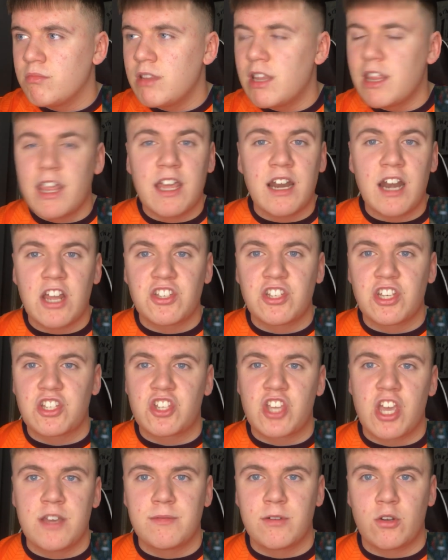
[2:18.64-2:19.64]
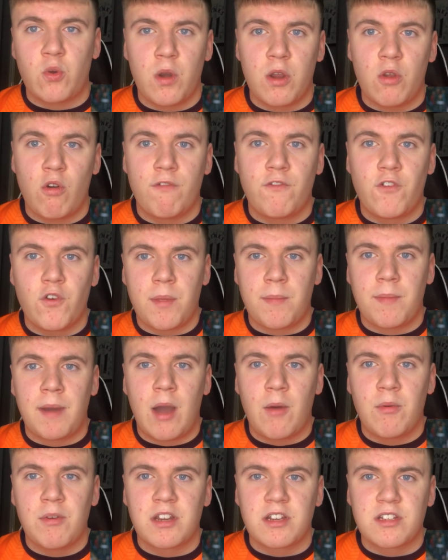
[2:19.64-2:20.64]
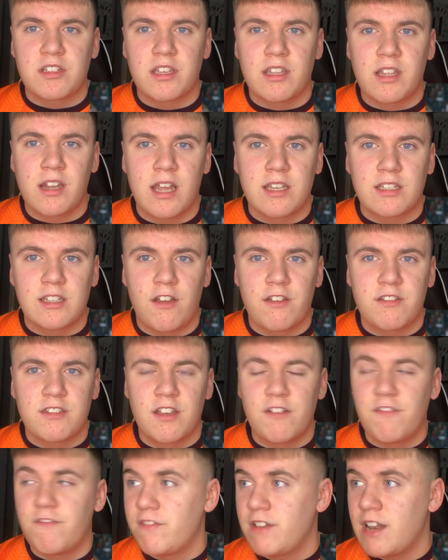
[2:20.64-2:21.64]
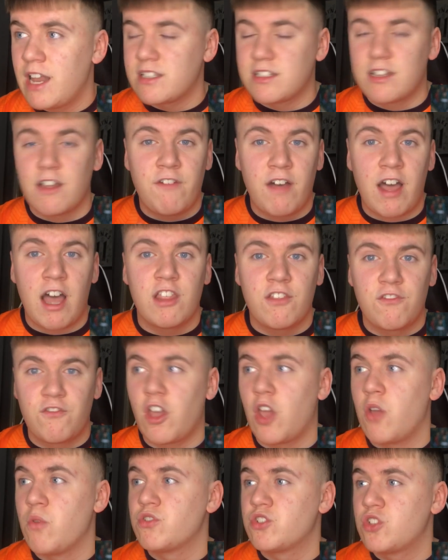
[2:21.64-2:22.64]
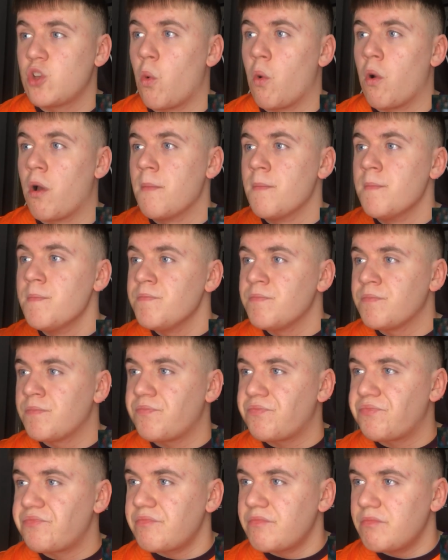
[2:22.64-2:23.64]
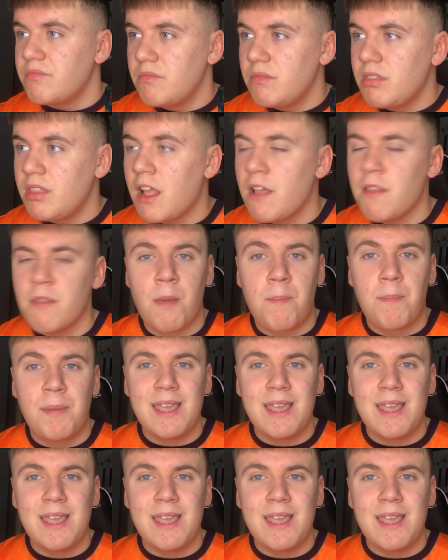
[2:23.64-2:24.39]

their last 6 games, I'll quickly go through them now and you can see the Leicester fans' view. So they